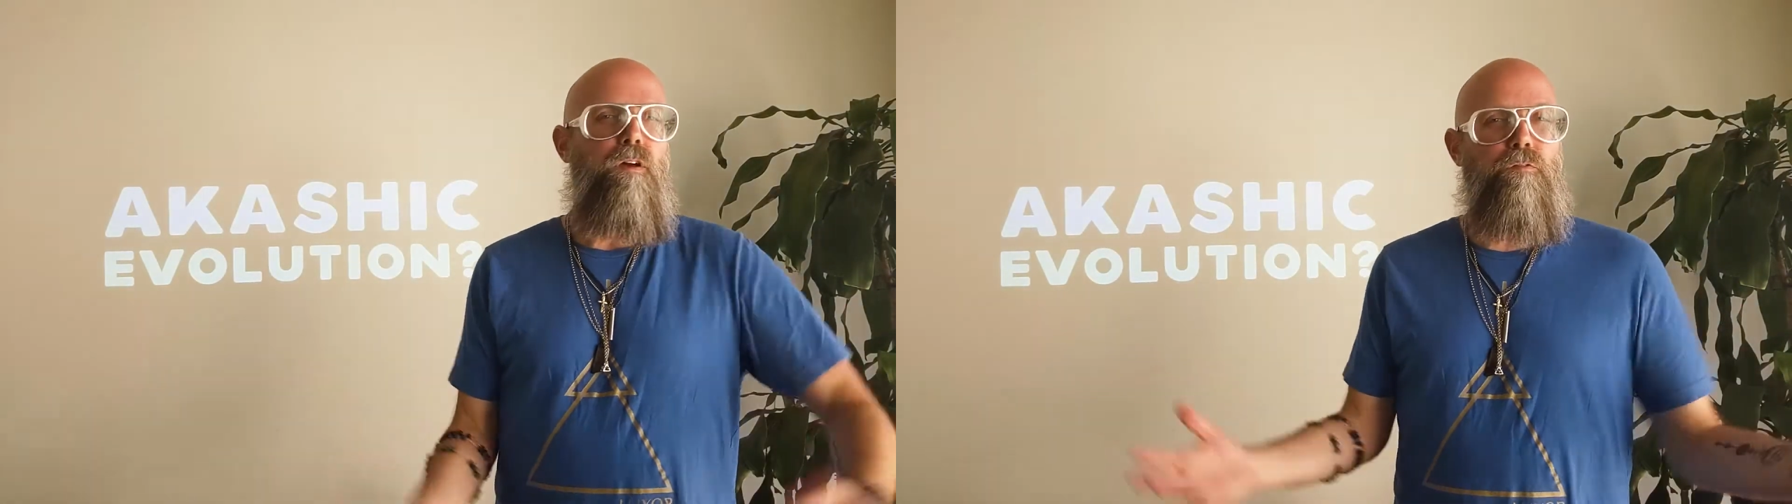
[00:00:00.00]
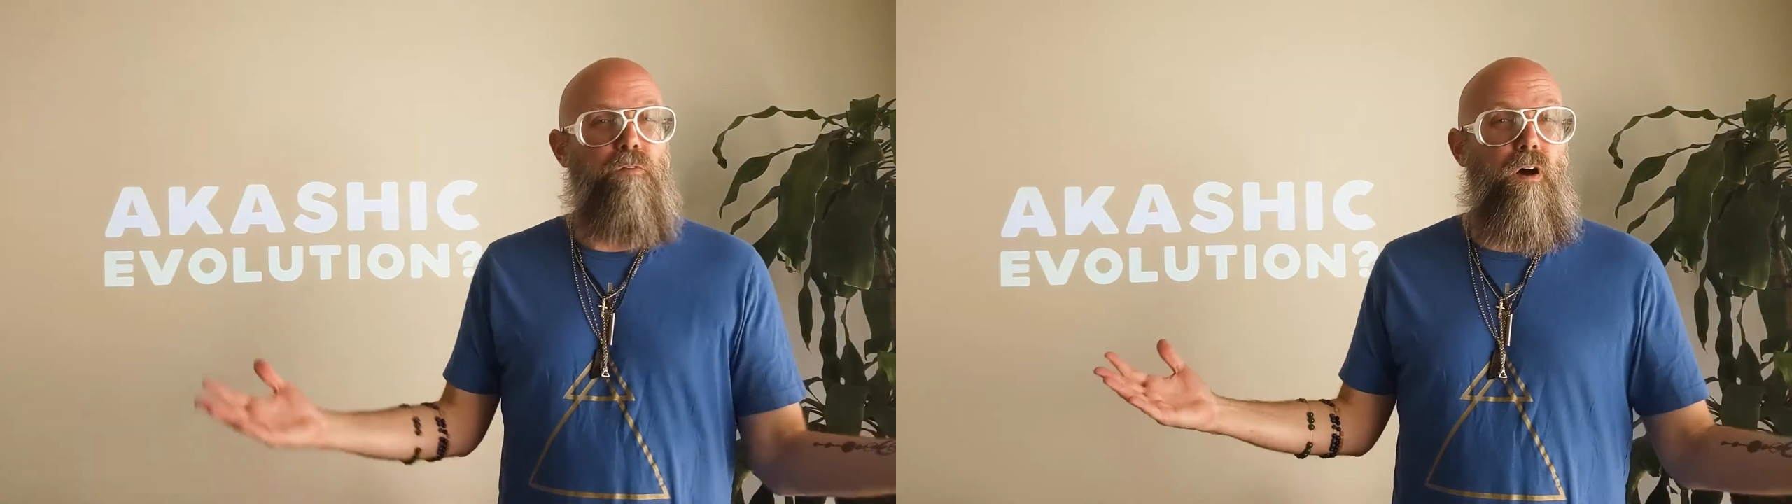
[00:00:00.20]

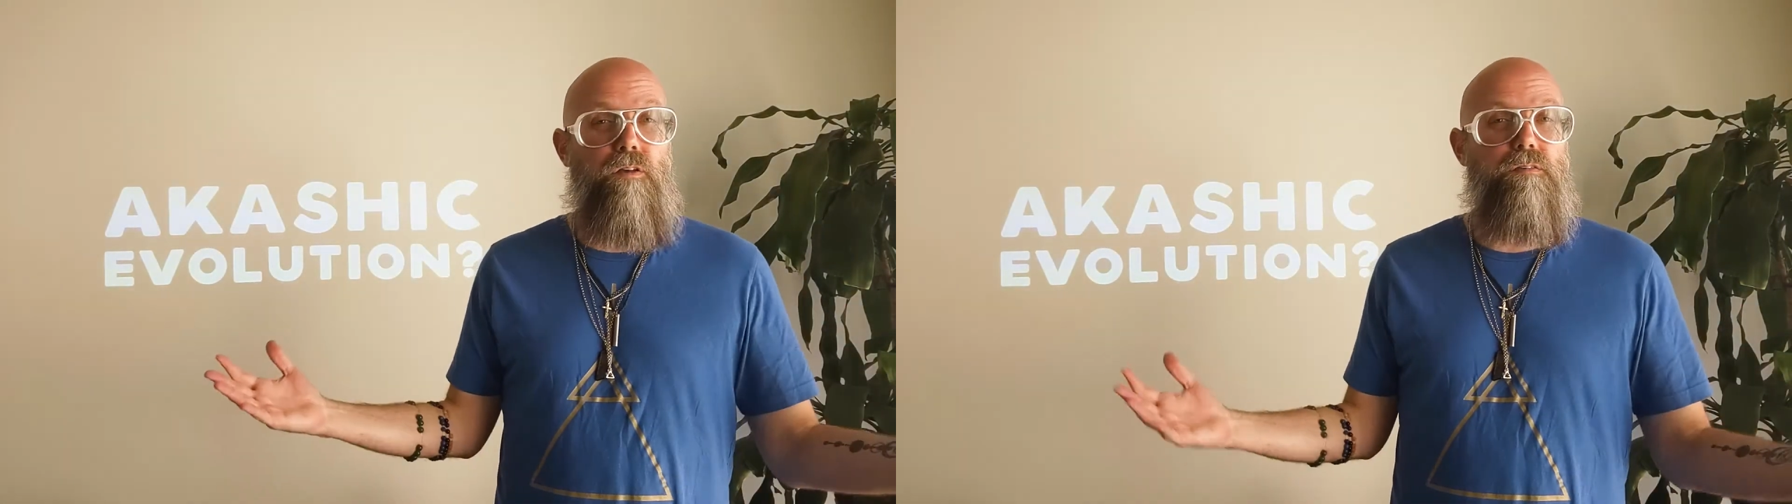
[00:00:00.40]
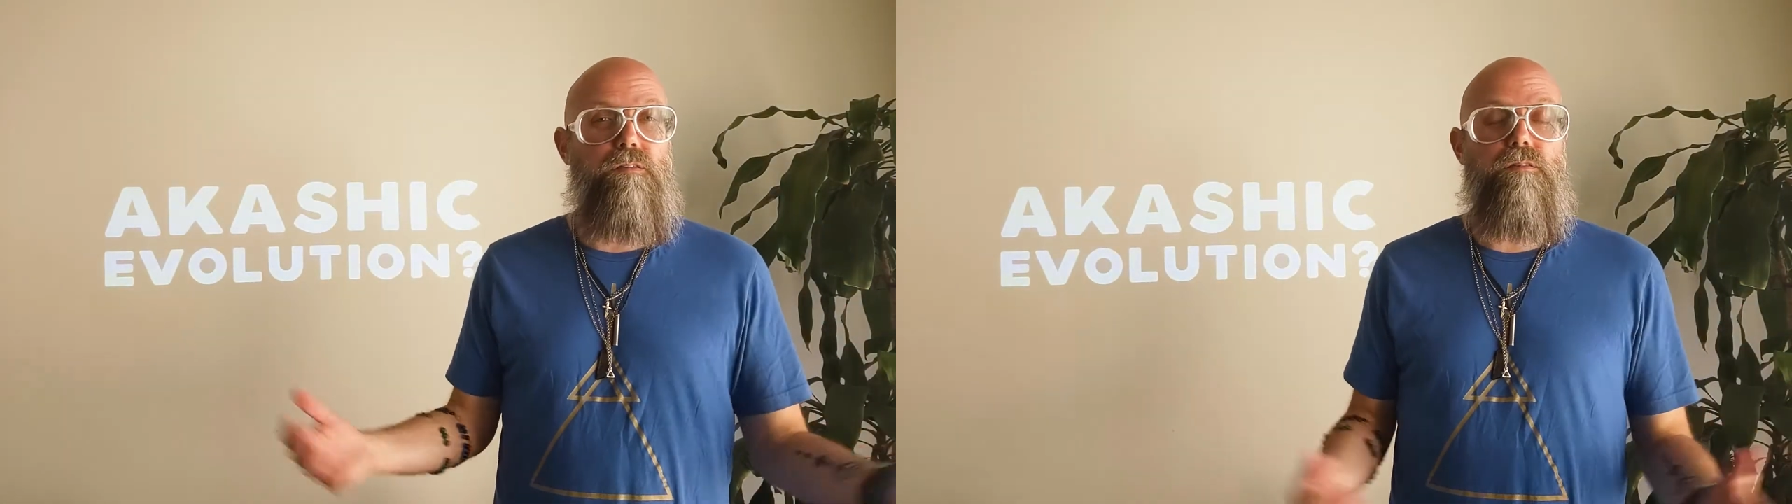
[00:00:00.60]

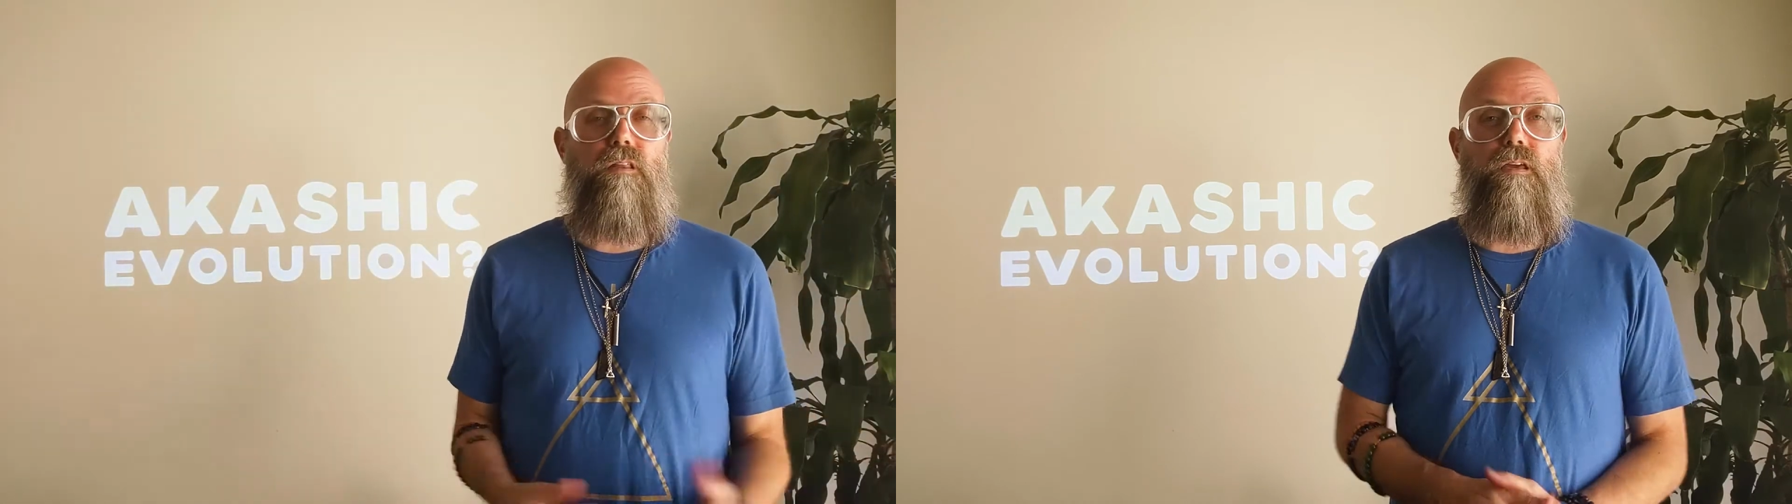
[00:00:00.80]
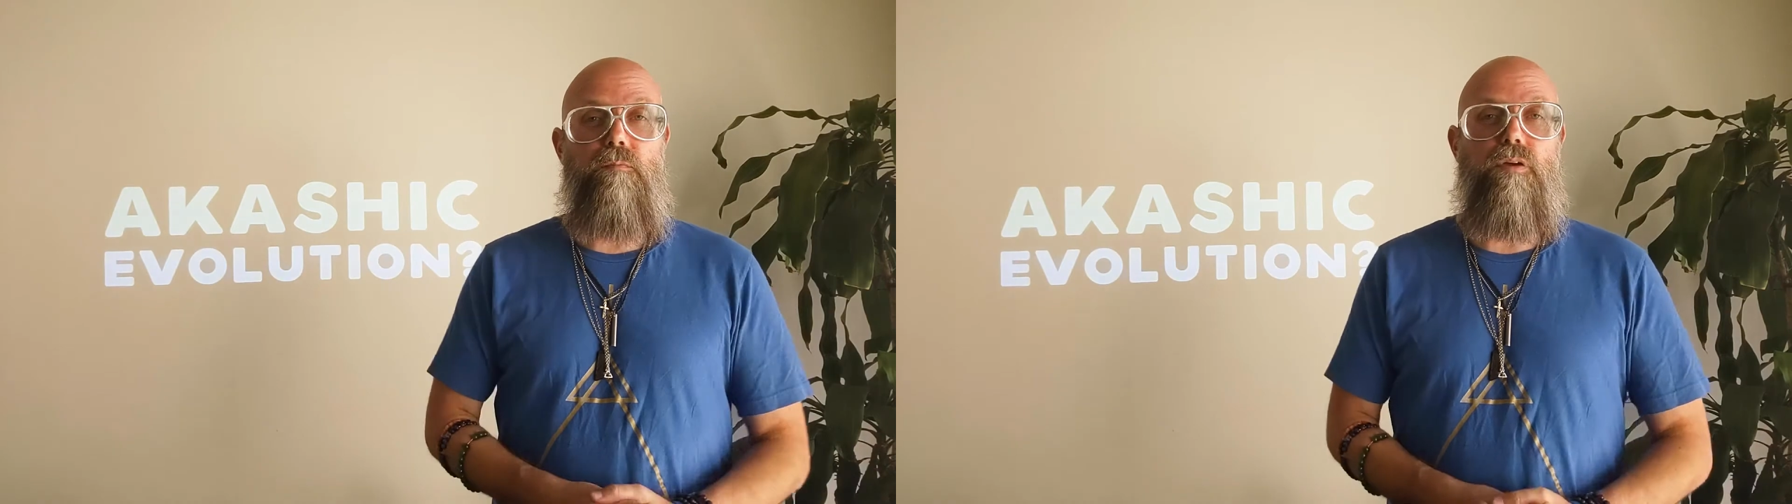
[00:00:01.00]
falls
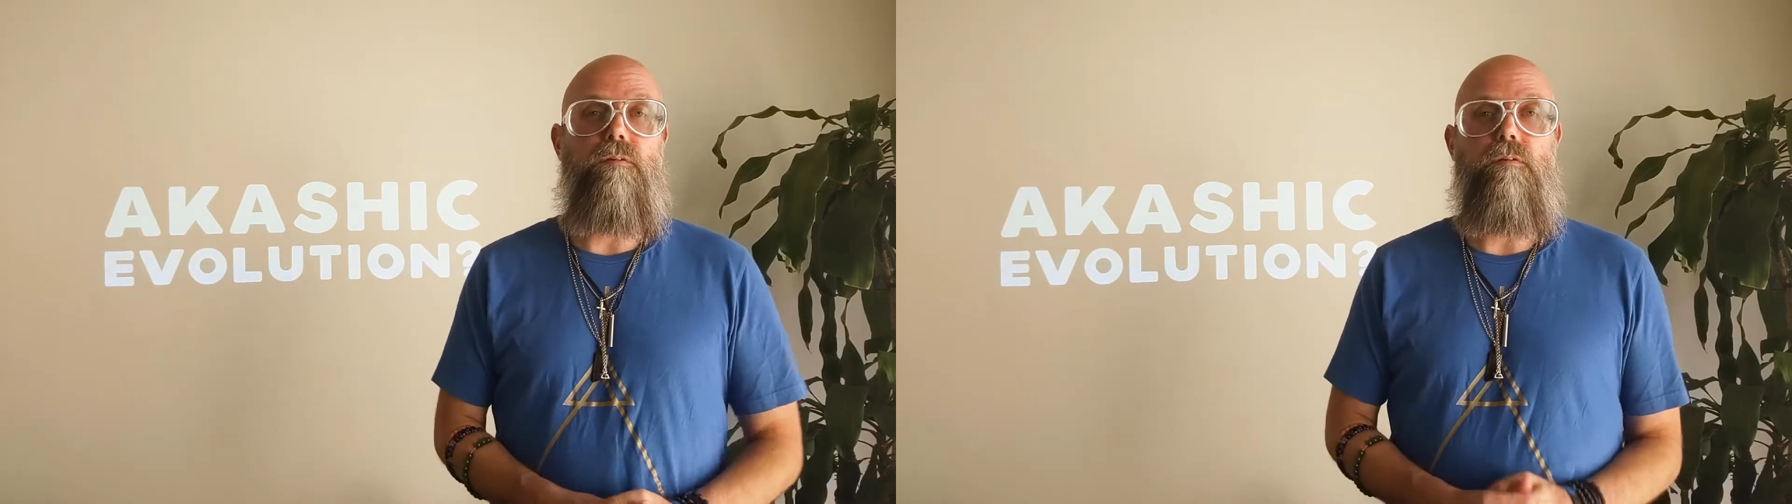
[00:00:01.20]
asleep,